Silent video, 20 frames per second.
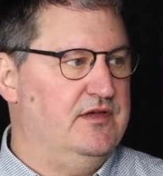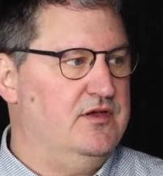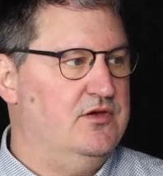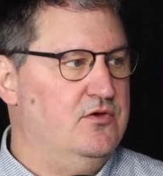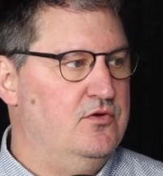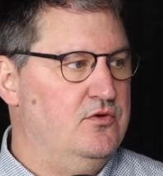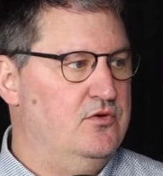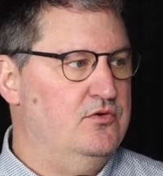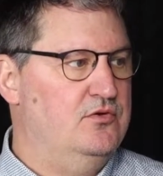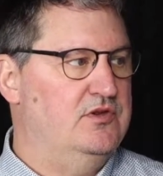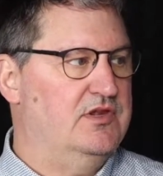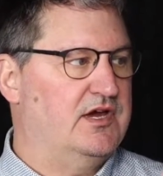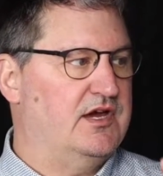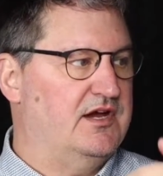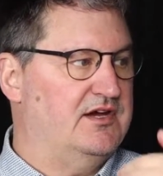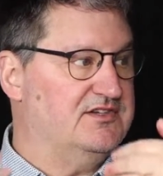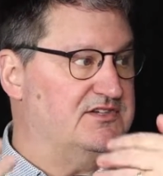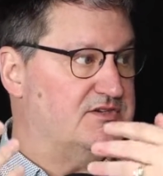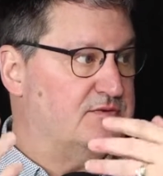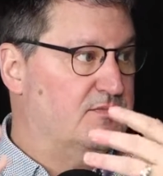you, the
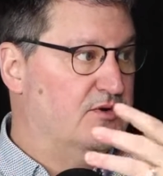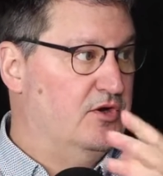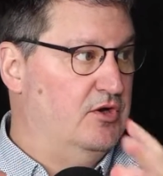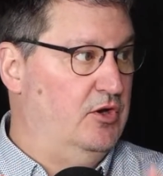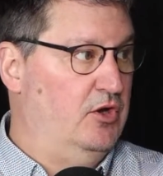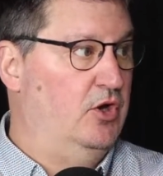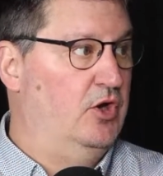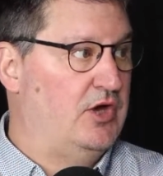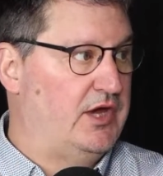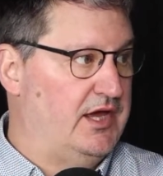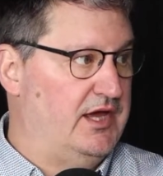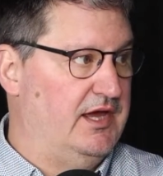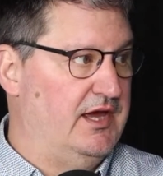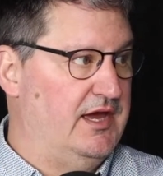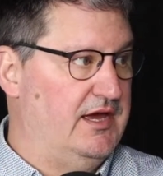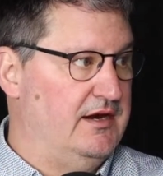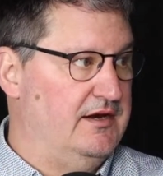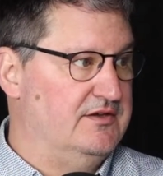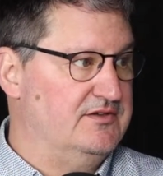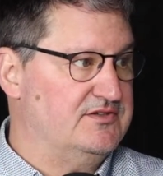customer, looking
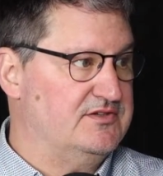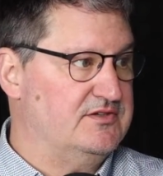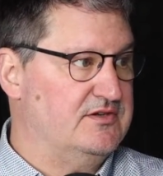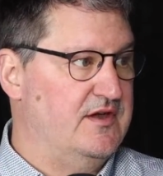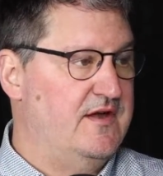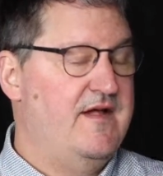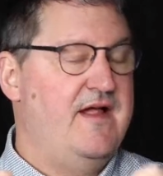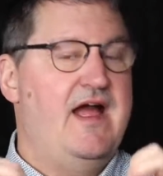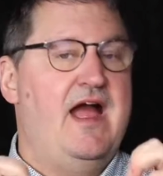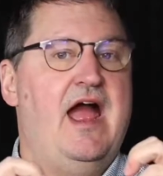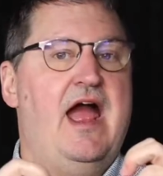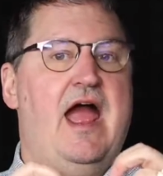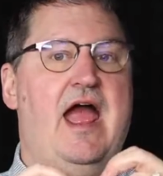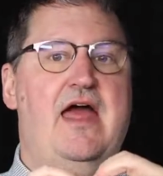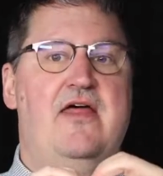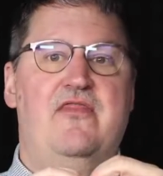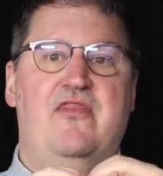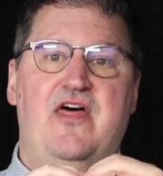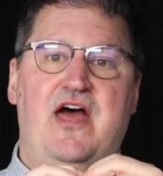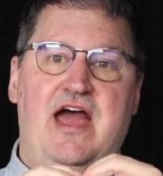at us.
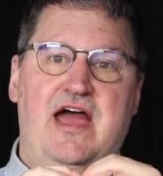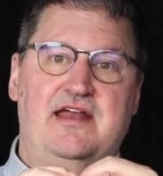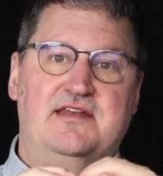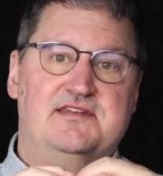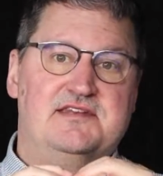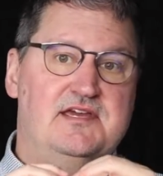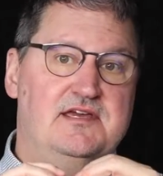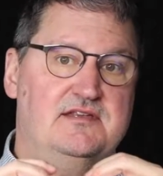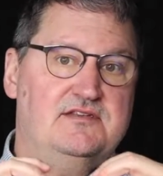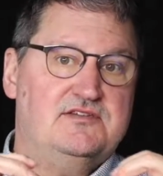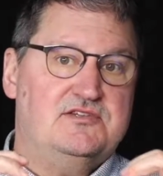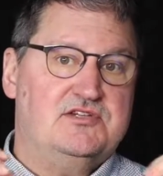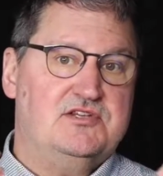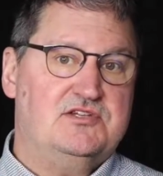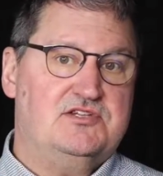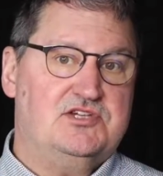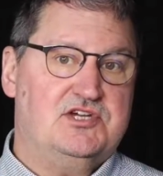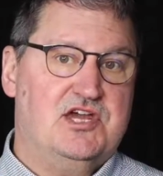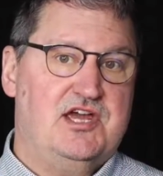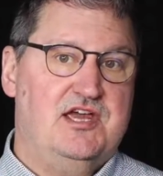And that tends
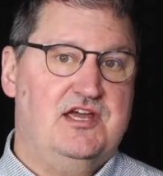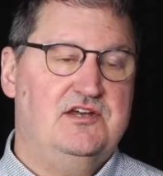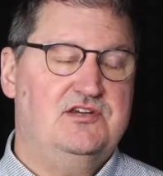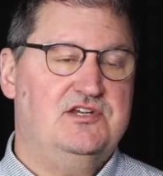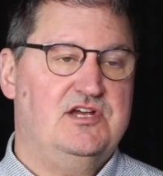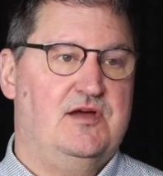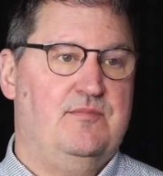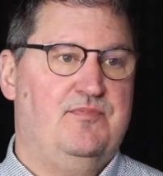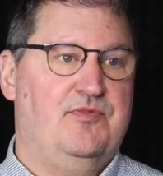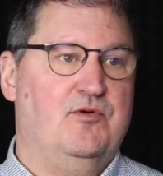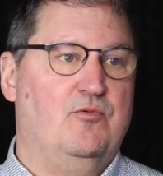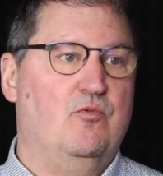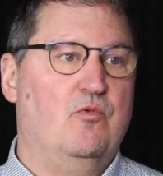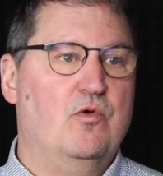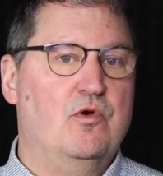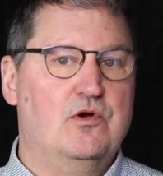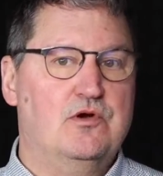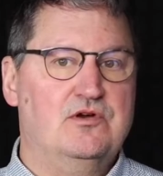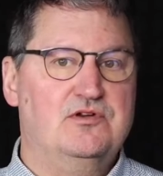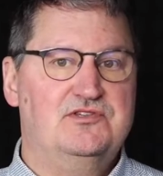to change up the
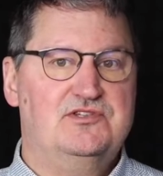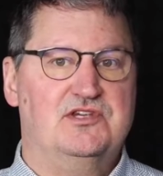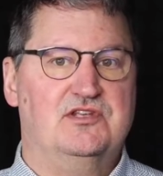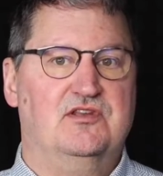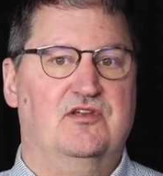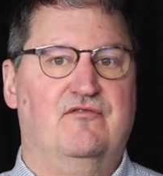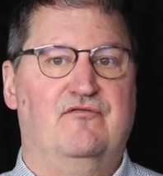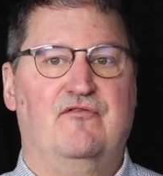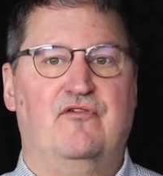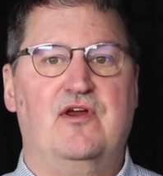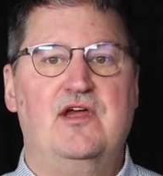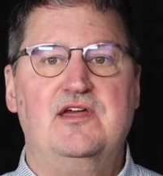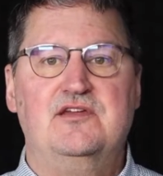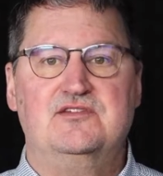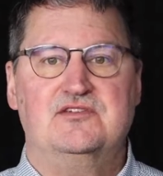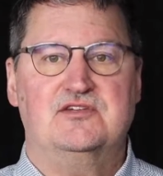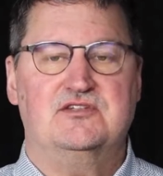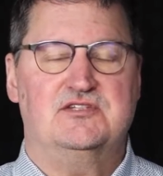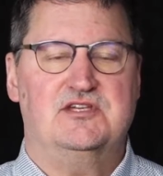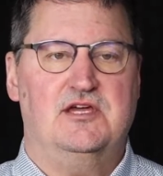words and the
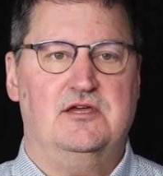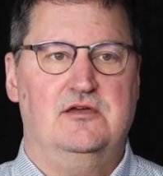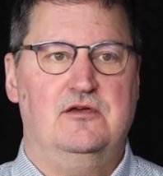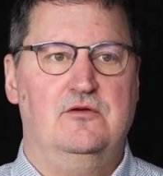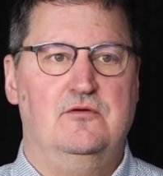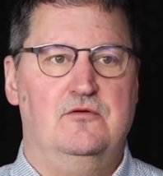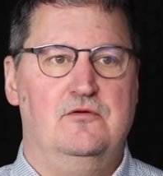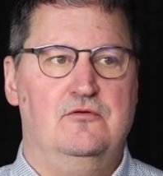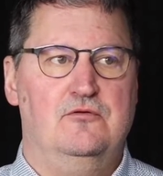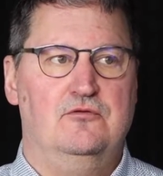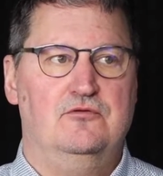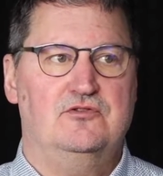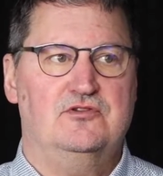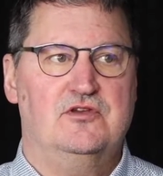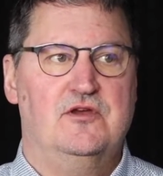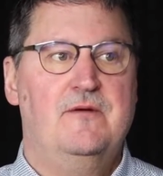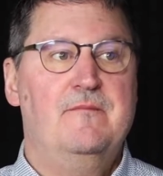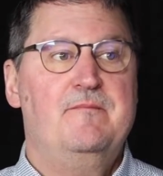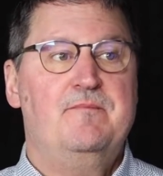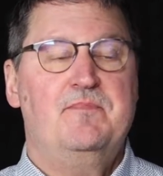phrases that you
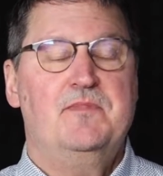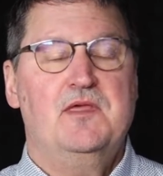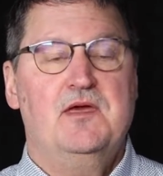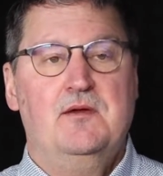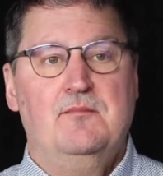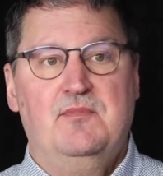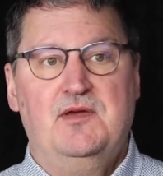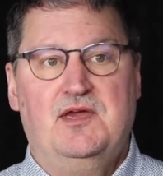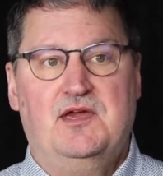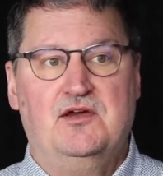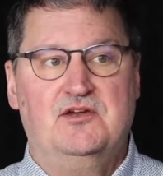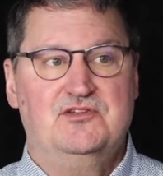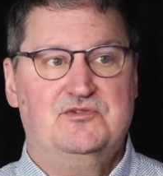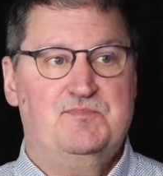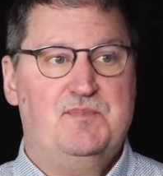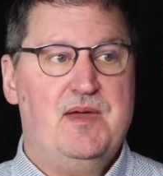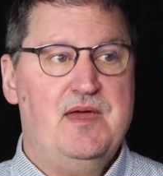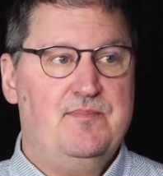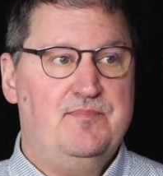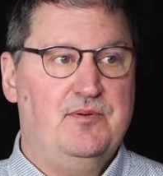use, because
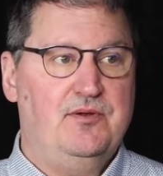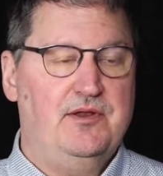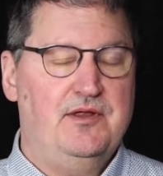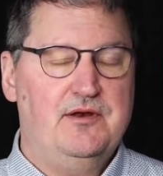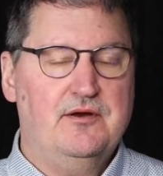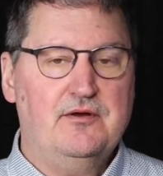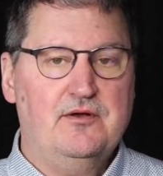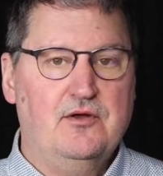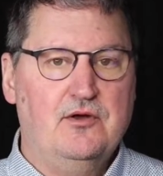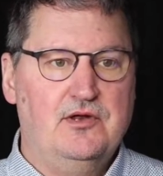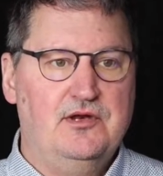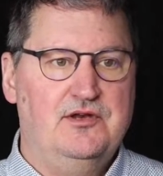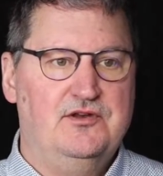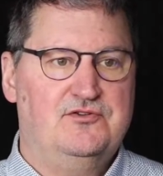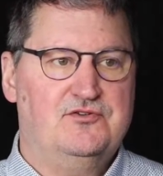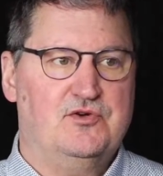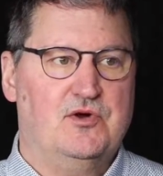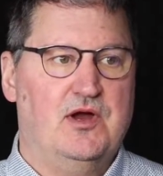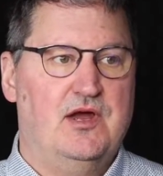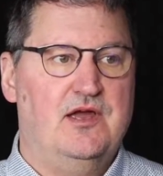people that are going to
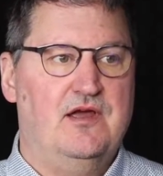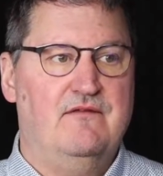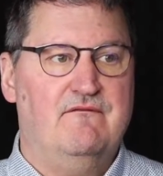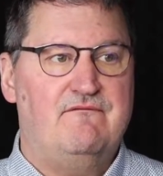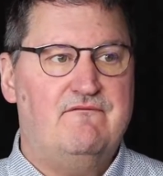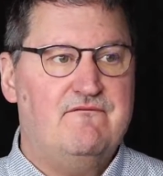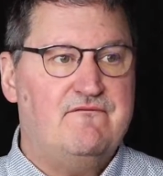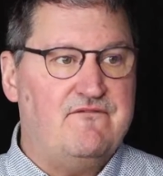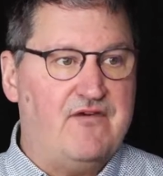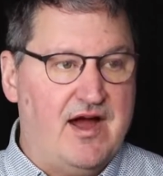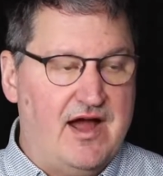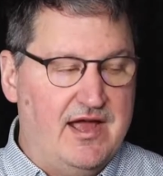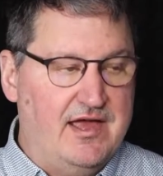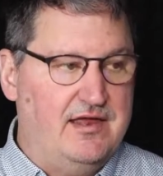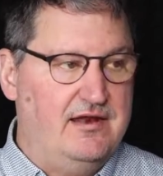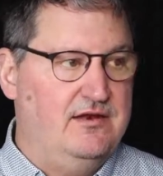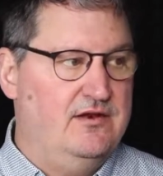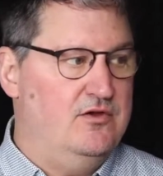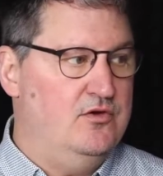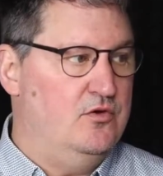try and
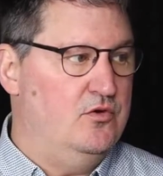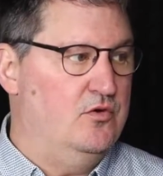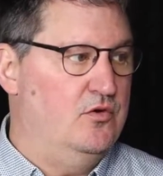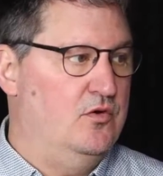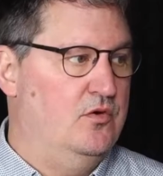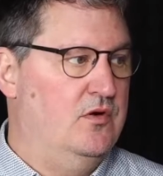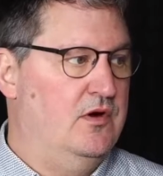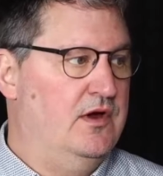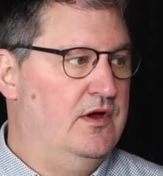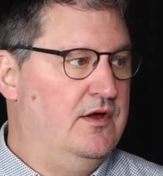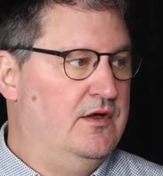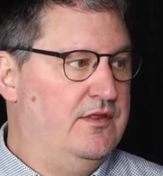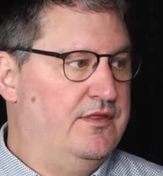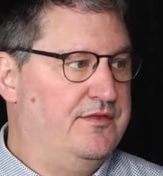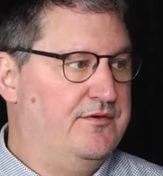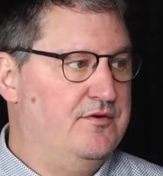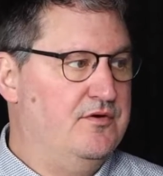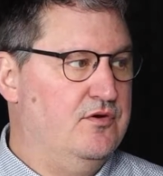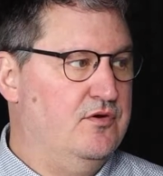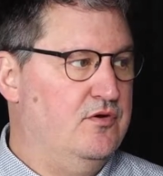find you
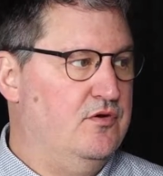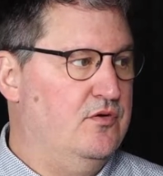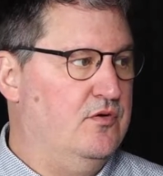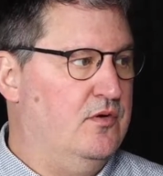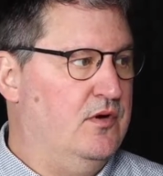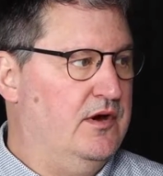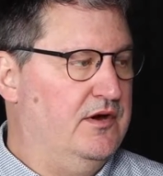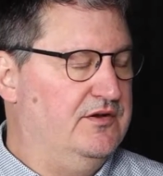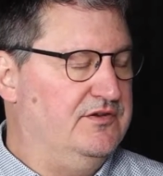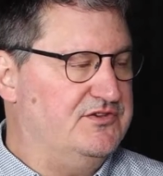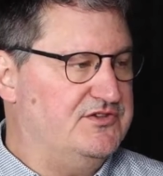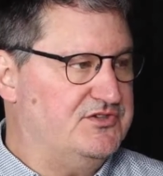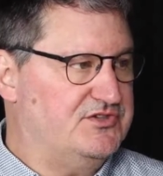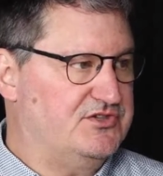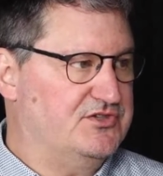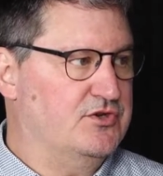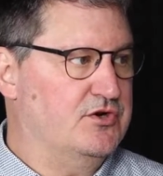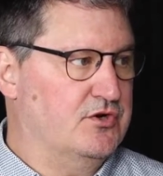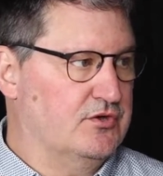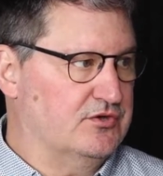through
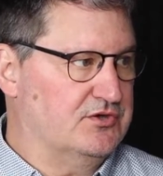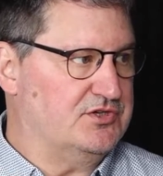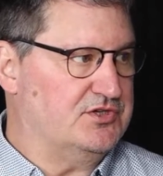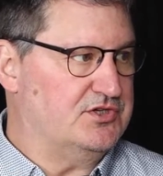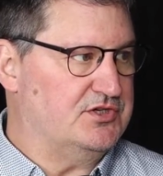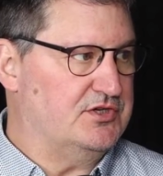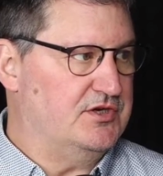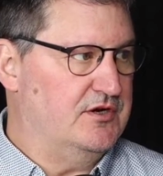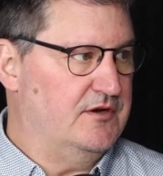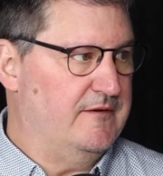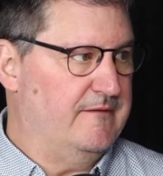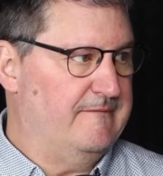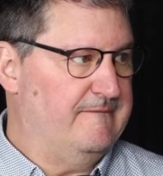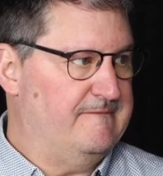search